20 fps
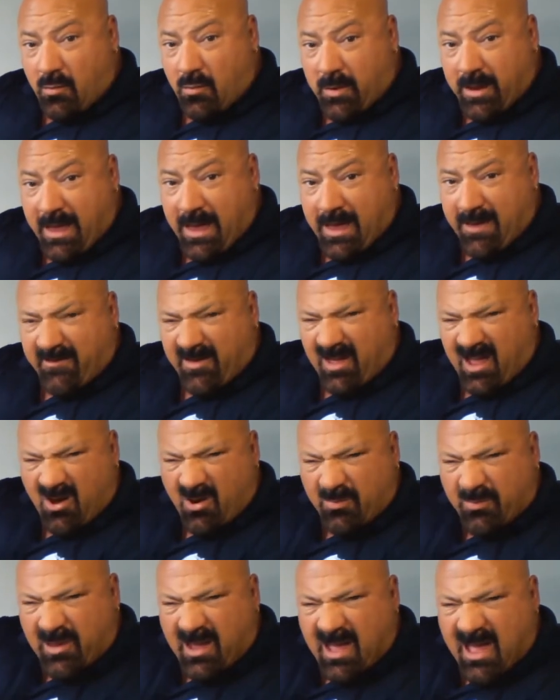we have, I
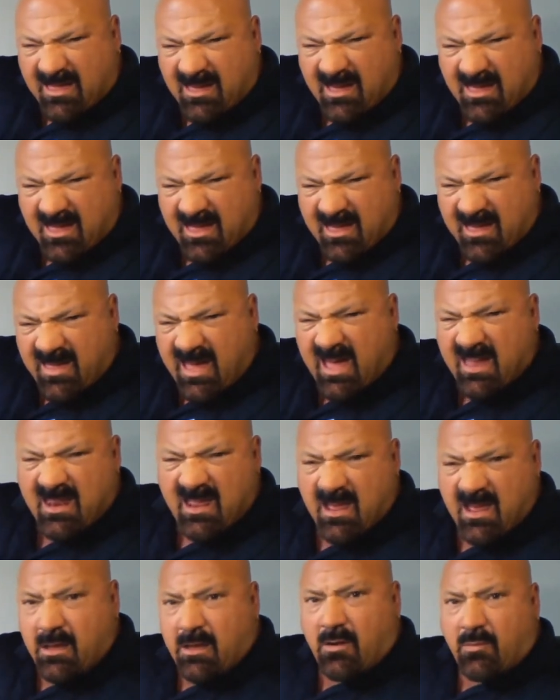hope you guys can see
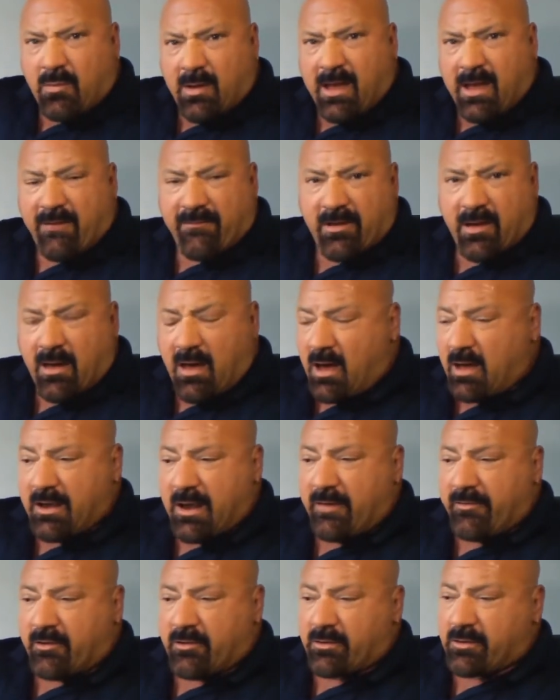that, we have
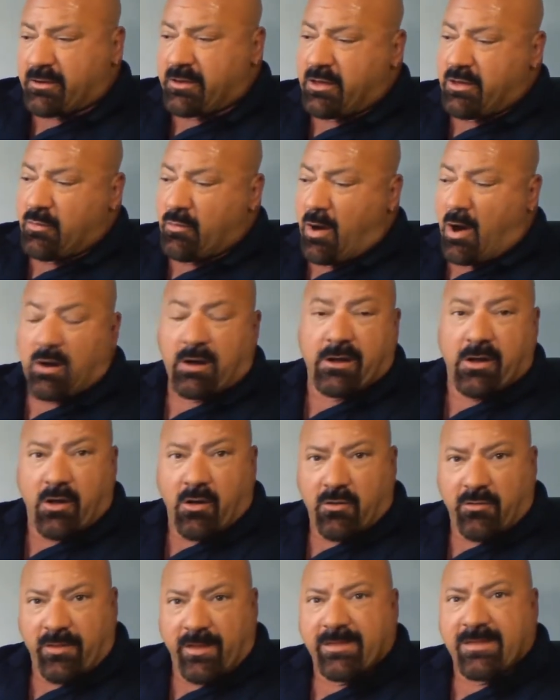another QR
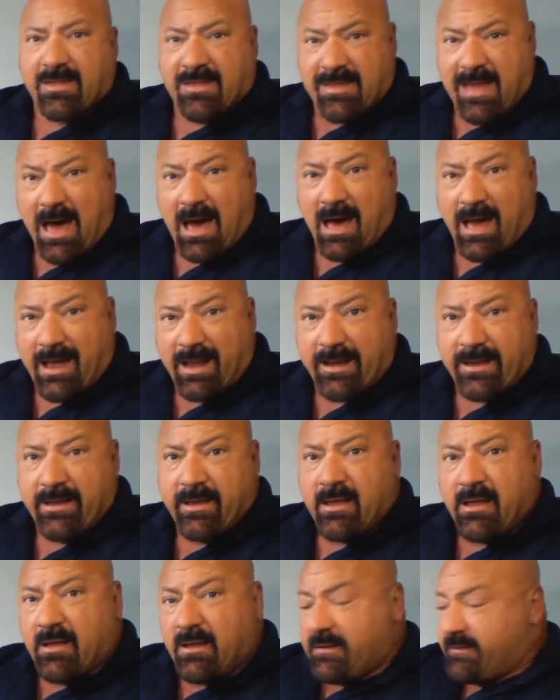code that's tied
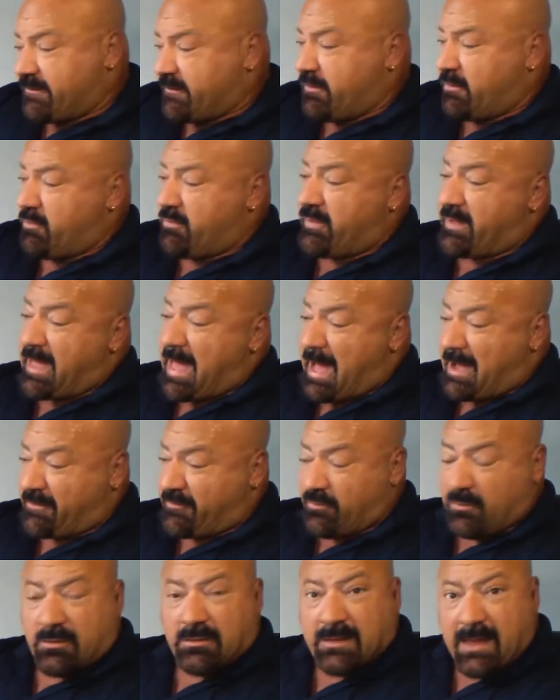to the
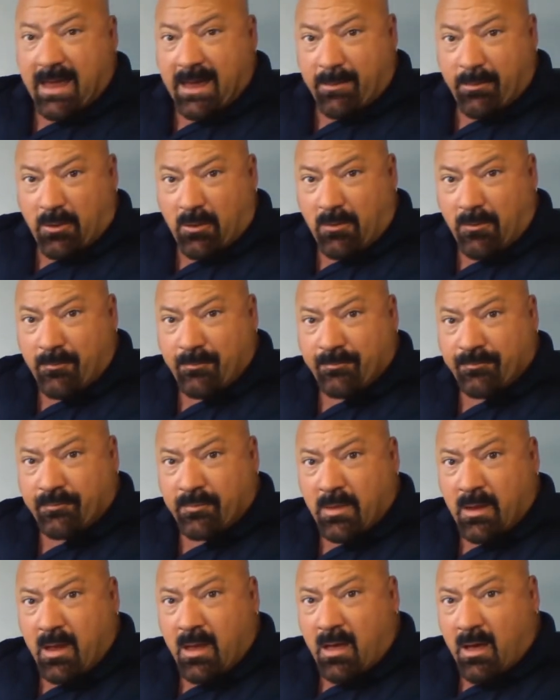actual label
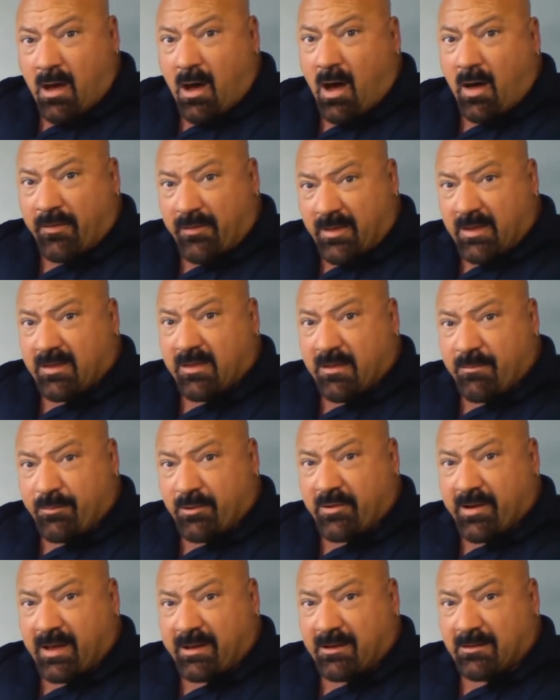on this
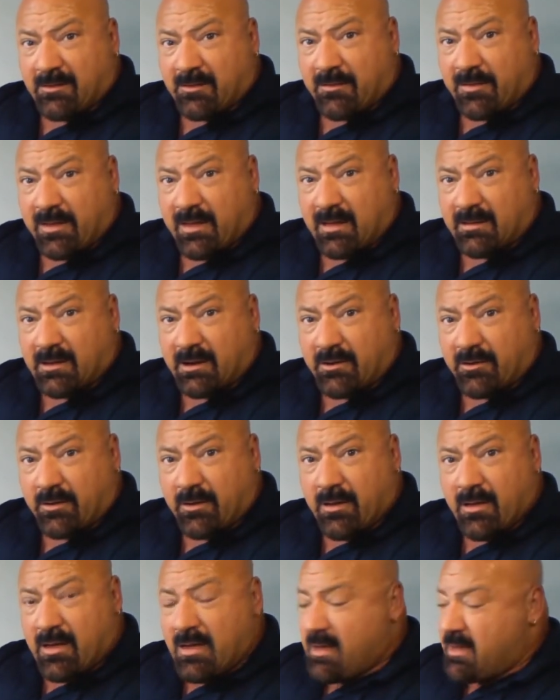particular
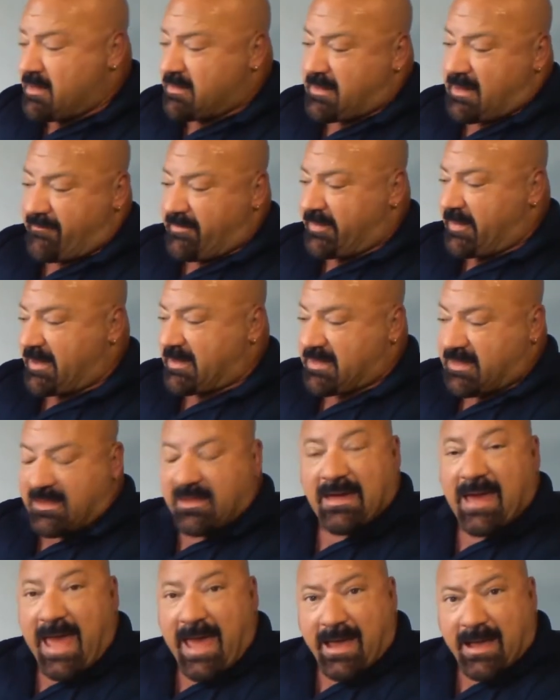cylinder. So everything's
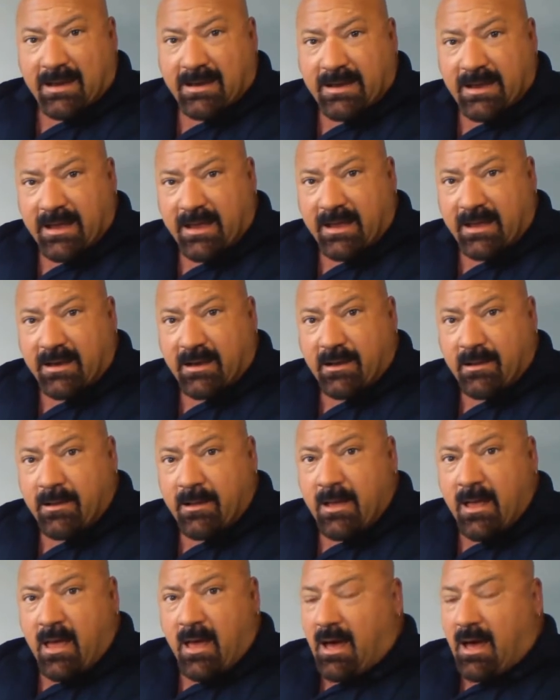scanned in.